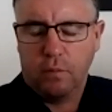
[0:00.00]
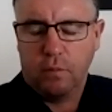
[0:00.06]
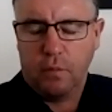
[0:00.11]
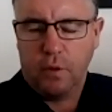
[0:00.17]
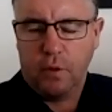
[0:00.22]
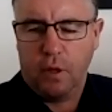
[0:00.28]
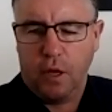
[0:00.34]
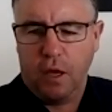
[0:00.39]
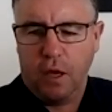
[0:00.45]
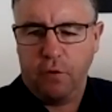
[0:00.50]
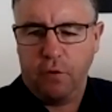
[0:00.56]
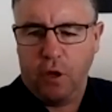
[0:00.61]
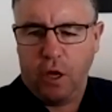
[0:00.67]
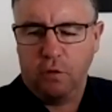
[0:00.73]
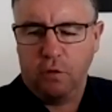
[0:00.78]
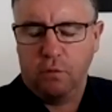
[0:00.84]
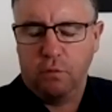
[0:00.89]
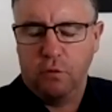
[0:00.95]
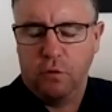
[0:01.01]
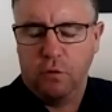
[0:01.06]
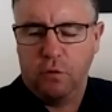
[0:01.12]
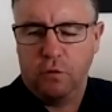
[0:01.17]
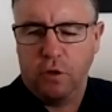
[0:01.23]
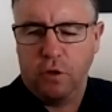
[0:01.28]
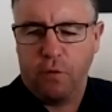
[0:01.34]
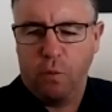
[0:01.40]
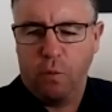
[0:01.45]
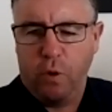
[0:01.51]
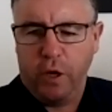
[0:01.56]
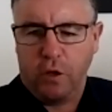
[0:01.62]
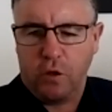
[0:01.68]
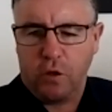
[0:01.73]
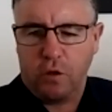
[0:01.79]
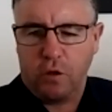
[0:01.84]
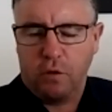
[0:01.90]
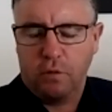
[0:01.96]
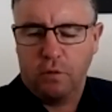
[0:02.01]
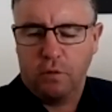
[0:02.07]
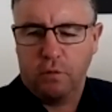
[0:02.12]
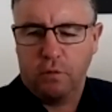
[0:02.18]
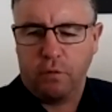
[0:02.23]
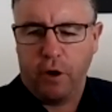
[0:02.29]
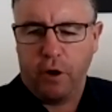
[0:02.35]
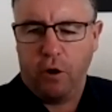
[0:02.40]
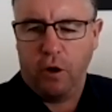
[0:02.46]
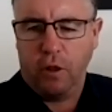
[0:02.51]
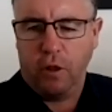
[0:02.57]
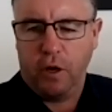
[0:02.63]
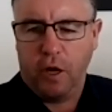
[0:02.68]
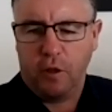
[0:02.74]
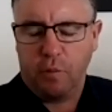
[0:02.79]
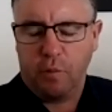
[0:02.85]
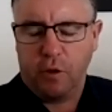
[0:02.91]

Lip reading: You have different weeks for our holidays,